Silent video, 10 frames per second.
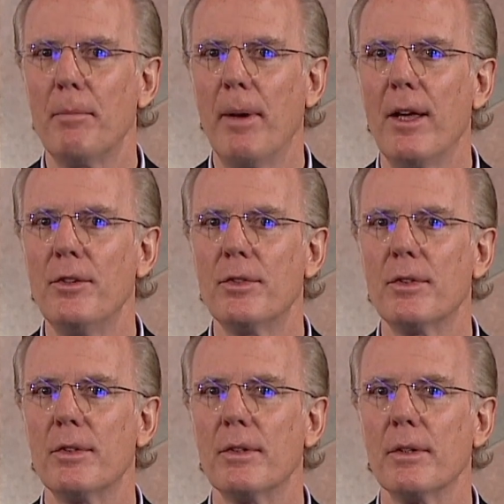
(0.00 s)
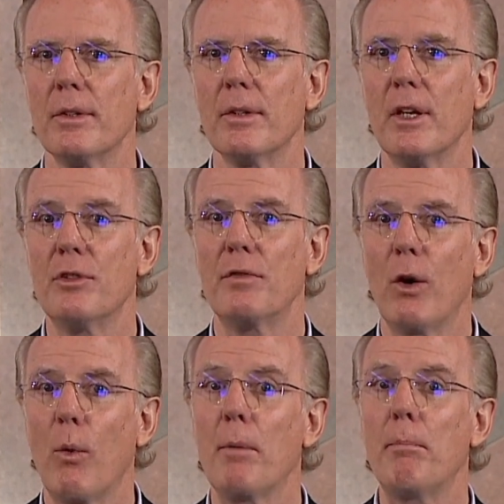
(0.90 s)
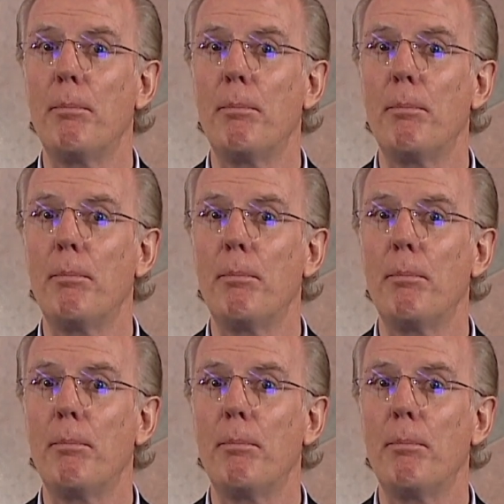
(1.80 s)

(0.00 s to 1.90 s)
base is very well